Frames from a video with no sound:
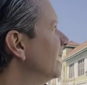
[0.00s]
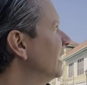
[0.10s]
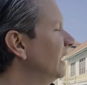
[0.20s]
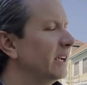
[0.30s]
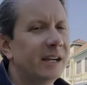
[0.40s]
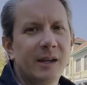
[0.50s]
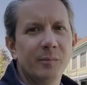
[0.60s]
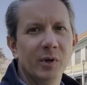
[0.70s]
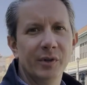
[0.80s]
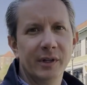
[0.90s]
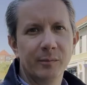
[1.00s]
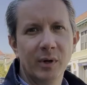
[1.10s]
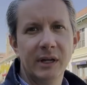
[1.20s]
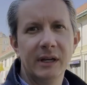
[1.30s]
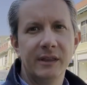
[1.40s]
pink building,
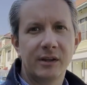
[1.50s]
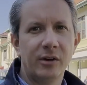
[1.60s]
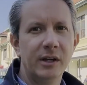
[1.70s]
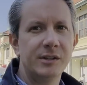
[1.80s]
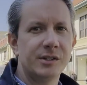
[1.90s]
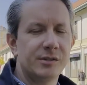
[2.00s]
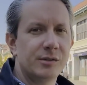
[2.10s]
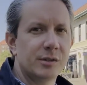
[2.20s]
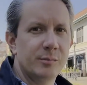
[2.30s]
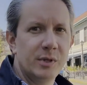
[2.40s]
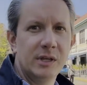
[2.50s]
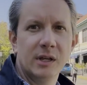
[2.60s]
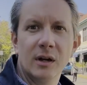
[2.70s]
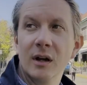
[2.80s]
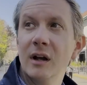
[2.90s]
but the Claridge's used to be
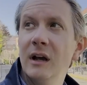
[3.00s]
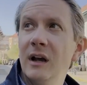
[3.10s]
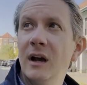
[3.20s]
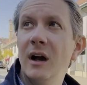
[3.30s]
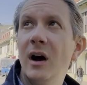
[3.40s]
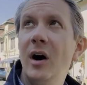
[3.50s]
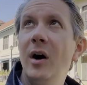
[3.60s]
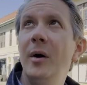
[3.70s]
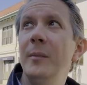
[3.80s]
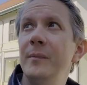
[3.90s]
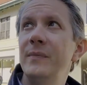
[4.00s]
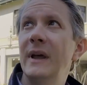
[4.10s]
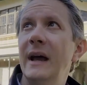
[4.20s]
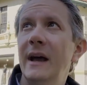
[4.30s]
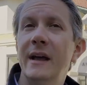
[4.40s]
here.
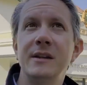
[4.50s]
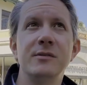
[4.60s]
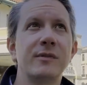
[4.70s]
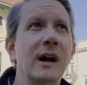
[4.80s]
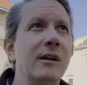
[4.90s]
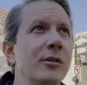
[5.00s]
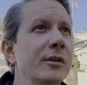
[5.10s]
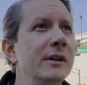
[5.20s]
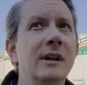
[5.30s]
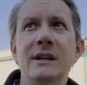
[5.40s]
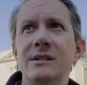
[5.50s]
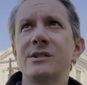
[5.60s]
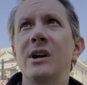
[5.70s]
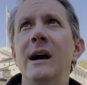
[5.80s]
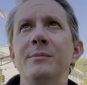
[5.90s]
And you've got really nice
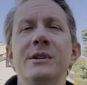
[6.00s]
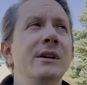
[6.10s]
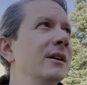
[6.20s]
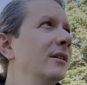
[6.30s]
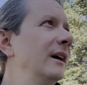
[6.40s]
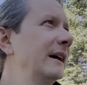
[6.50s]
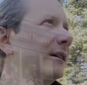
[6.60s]
shops here, like